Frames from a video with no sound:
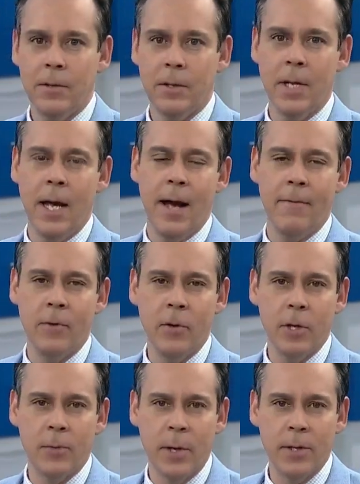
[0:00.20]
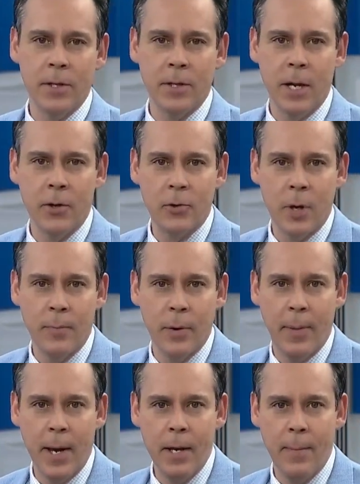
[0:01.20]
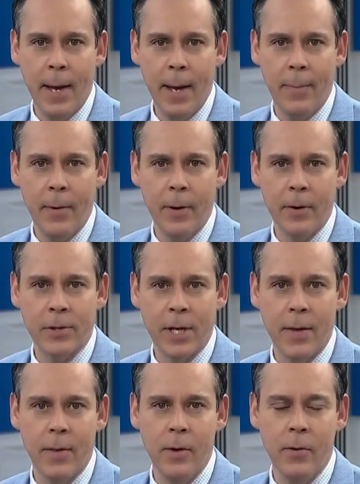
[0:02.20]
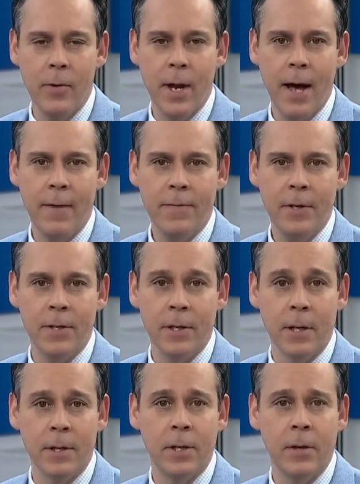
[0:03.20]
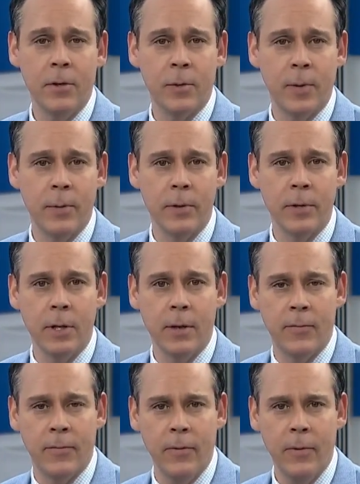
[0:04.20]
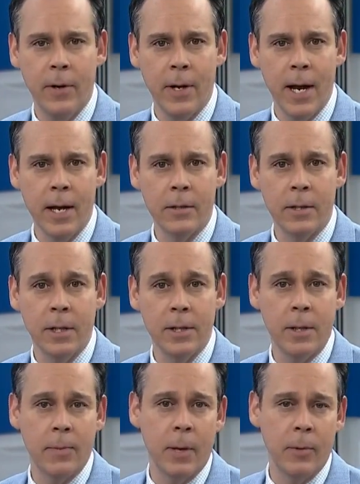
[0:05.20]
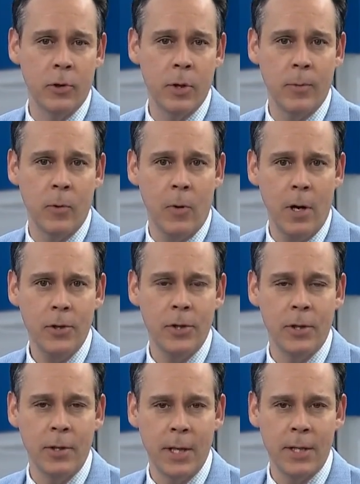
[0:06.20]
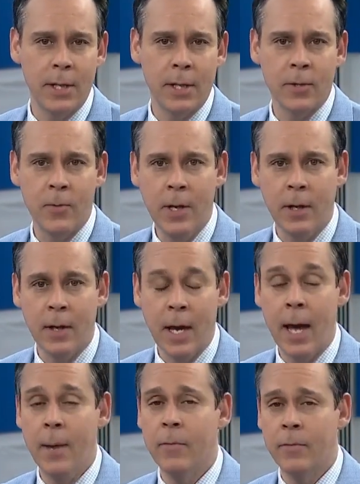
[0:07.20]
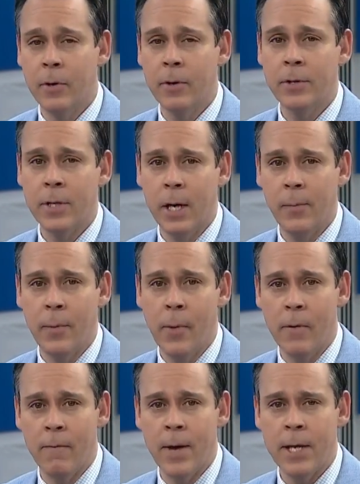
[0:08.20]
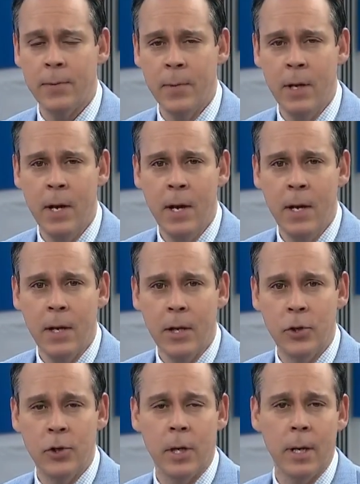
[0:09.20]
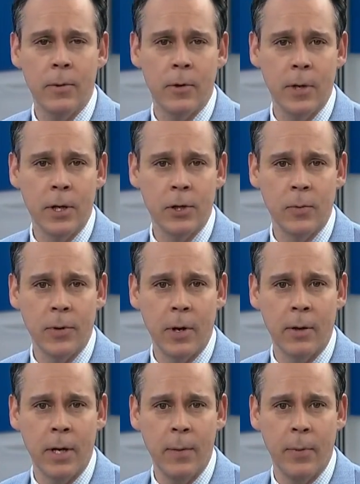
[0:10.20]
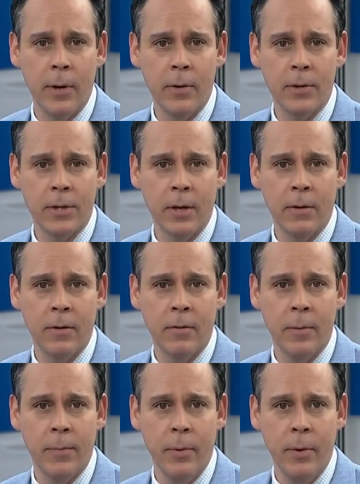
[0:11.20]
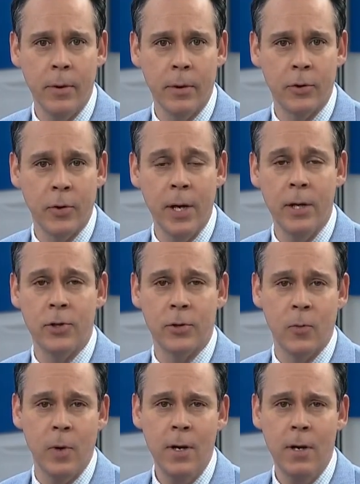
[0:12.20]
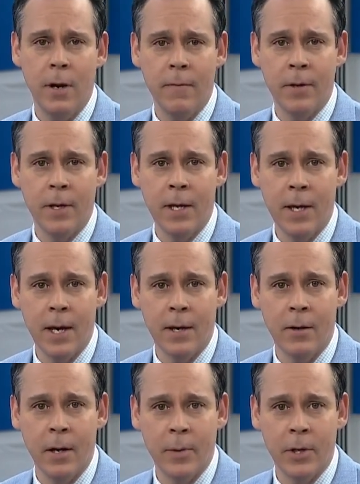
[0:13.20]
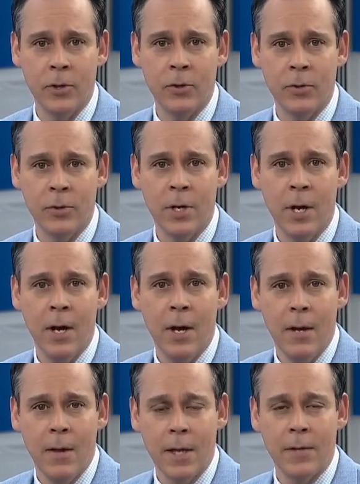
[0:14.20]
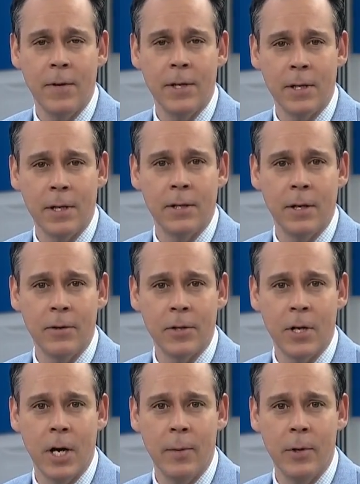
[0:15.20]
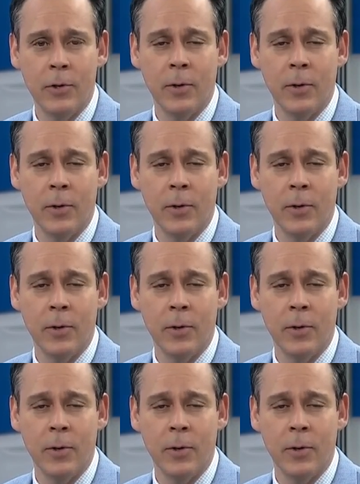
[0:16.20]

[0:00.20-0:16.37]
It's the day after U.S. President Donald Trump put pen to paper, signed the new NAFTA deal. Ontario's Premier Doug Ford announcing his upcoming trip to Washington. That's next week. The aim, of course, to help promote investment and job creation with our key partners south of the border. Trade is just one of the key economic issues that's facing Ontario's economy.